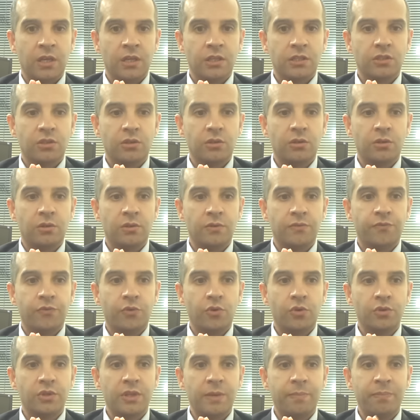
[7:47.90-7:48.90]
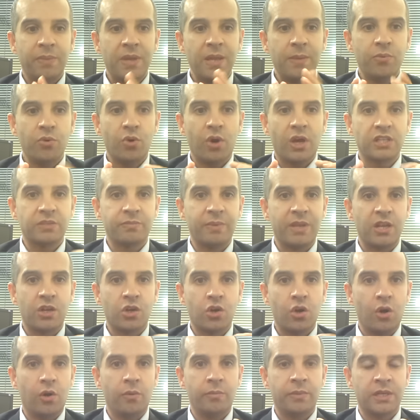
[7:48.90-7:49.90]
So for the people who has been
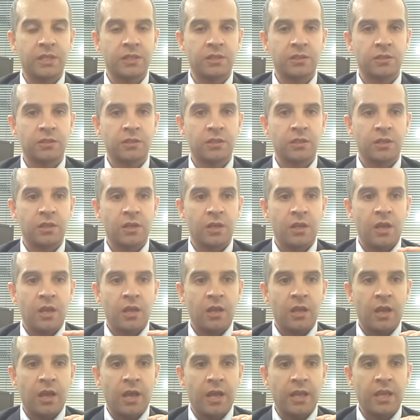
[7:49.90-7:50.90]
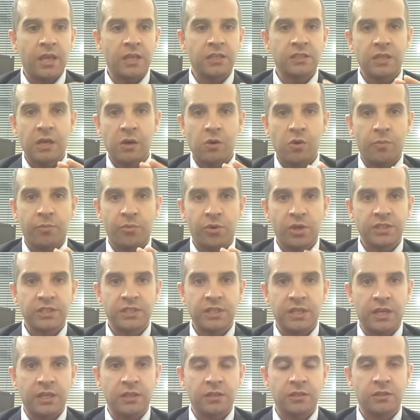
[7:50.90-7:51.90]
comment against our
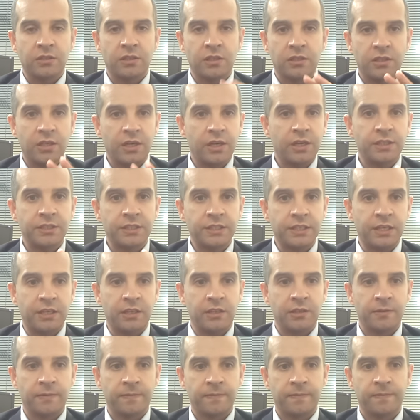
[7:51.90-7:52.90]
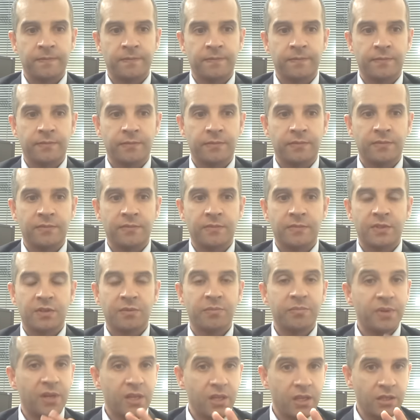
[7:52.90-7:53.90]
president, Duterte,
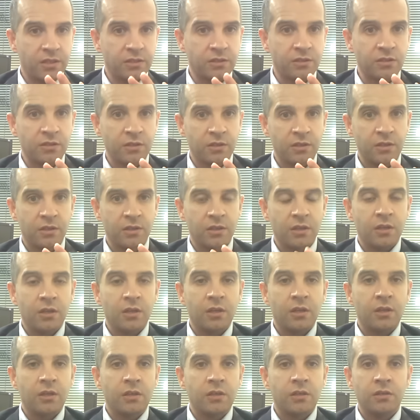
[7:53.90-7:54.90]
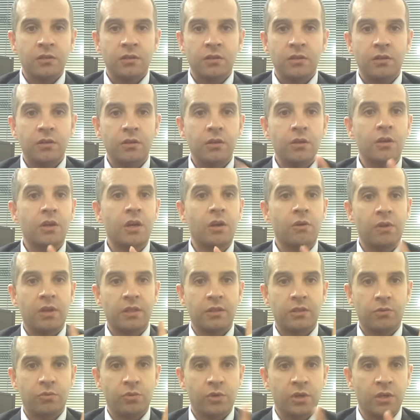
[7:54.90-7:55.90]
please look
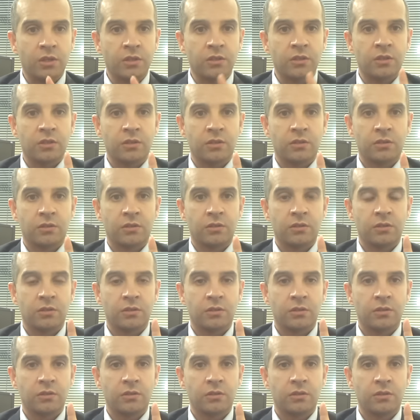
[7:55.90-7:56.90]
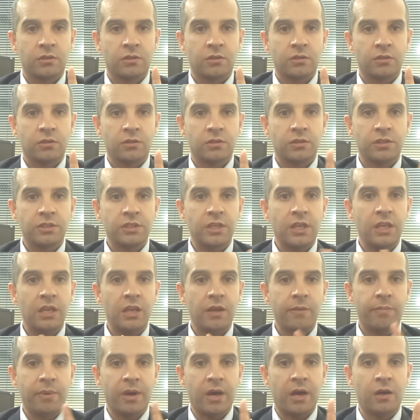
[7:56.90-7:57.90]
around the world, see
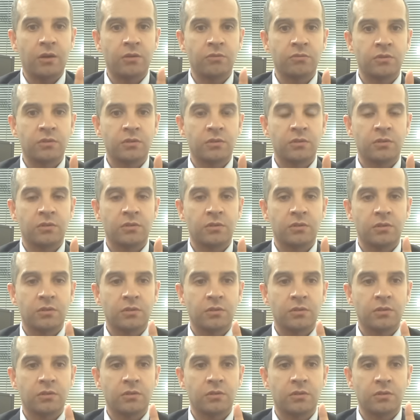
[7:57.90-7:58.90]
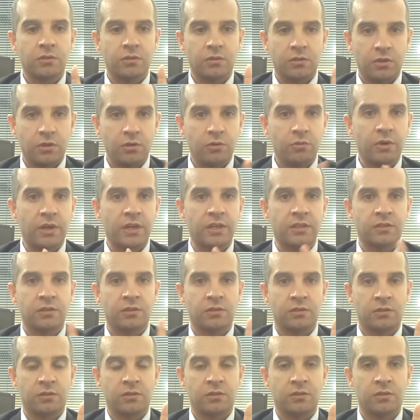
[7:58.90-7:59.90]
about
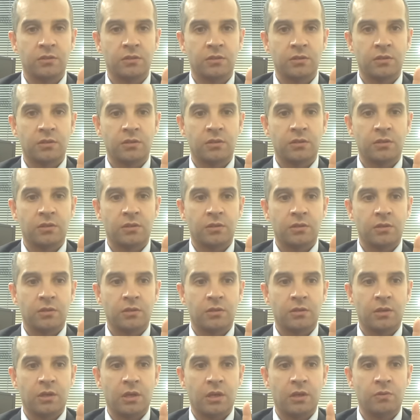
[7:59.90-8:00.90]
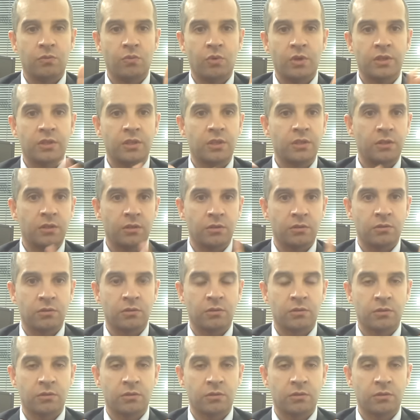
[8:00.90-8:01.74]
US and what they do